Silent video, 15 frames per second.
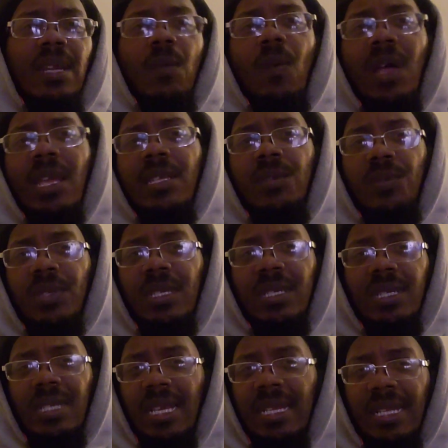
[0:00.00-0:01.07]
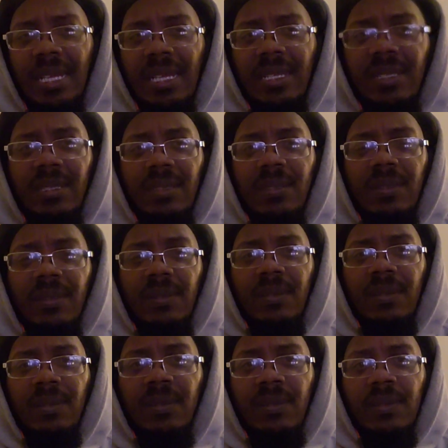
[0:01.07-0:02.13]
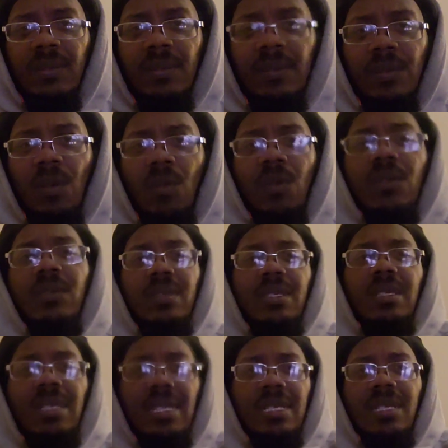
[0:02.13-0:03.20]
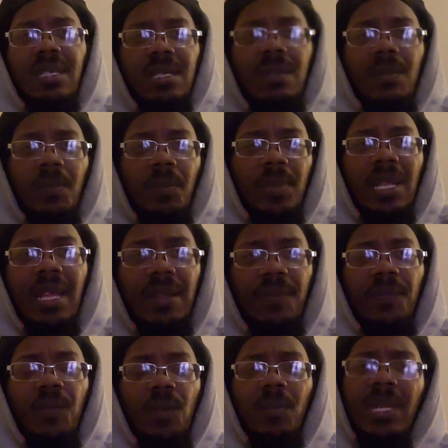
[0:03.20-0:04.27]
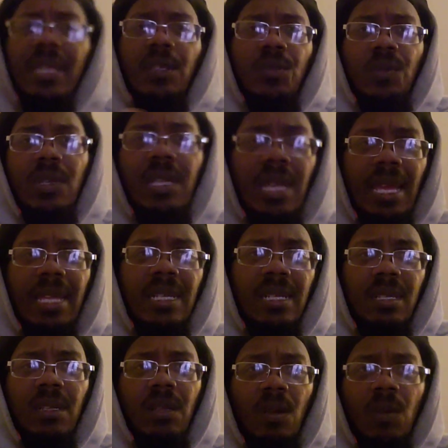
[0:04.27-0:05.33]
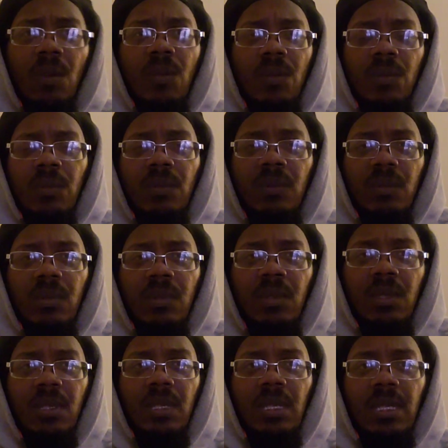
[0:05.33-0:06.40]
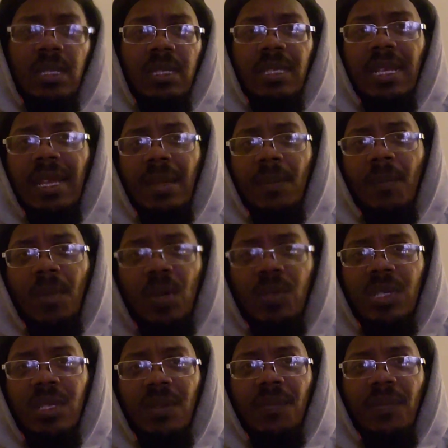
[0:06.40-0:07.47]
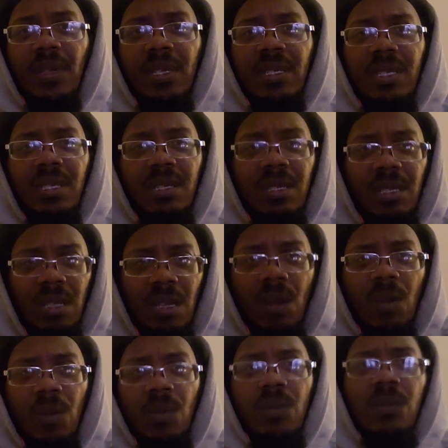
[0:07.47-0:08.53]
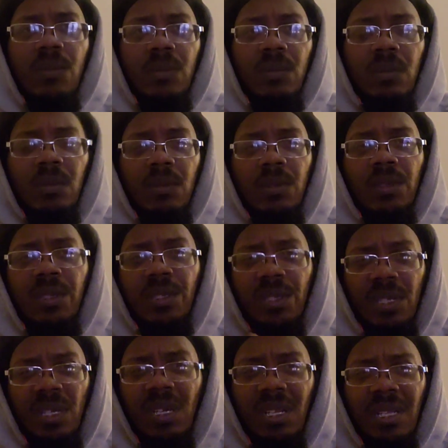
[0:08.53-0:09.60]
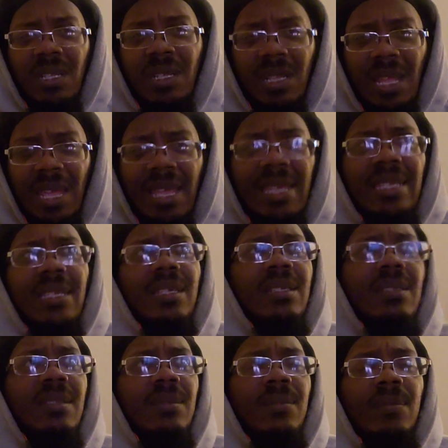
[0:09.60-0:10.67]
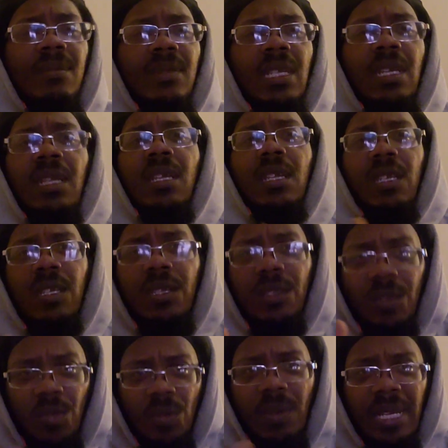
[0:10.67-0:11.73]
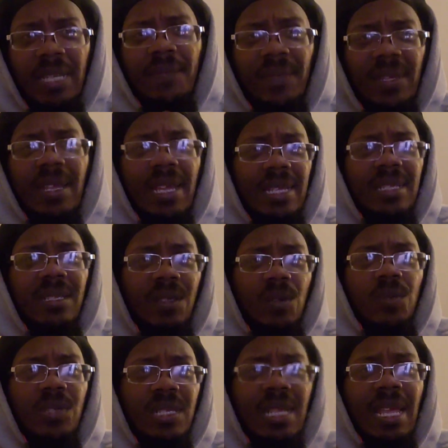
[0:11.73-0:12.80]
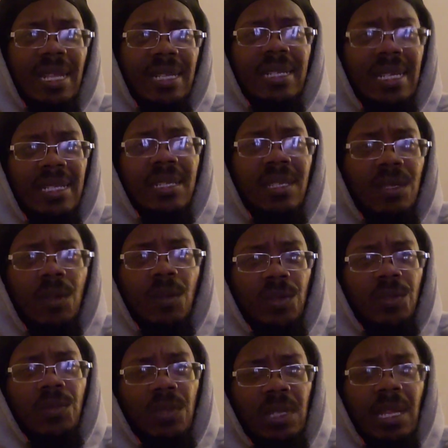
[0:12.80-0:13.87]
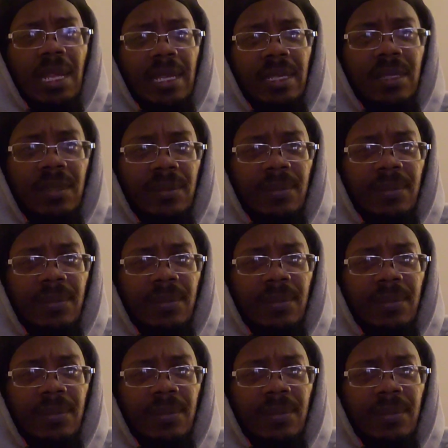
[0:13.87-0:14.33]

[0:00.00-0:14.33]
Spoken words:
why you say that on this platform? Like, you gotta know that most of us know you're lying. You even gotta know SANETER know you lying.